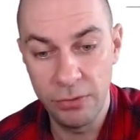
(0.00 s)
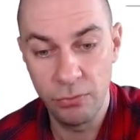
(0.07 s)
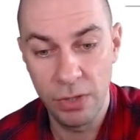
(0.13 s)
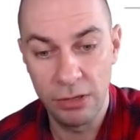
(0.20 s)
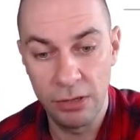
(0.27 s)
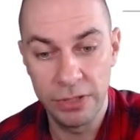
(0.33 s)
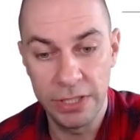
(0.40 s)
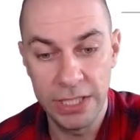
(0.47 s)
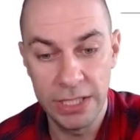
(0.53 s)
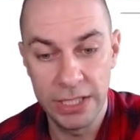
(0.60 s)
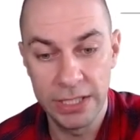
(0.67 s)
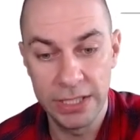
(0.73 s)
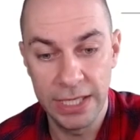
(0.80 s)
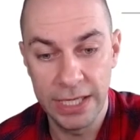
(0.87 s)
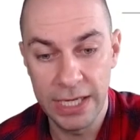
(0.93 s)
Well,
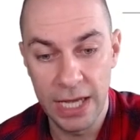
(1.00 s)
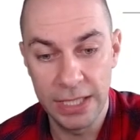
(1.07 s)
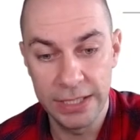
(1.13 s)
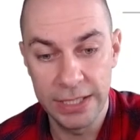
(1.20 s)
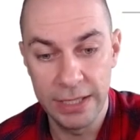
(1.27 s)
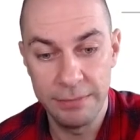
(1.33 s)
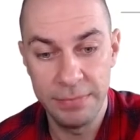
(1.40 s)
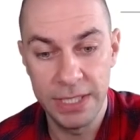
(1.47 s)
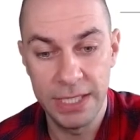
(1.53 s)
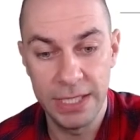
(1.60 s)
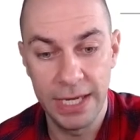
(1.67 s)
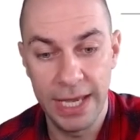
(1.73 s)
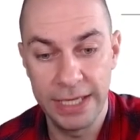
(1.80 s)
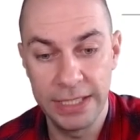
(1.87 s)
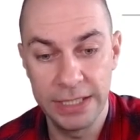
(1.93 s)
here they are, they're
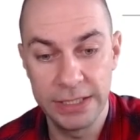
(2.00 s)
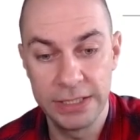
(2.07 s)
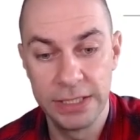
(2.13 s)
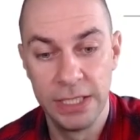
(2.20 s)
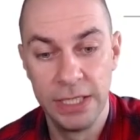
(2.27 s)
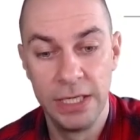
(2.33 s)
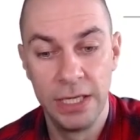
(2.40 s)
being added,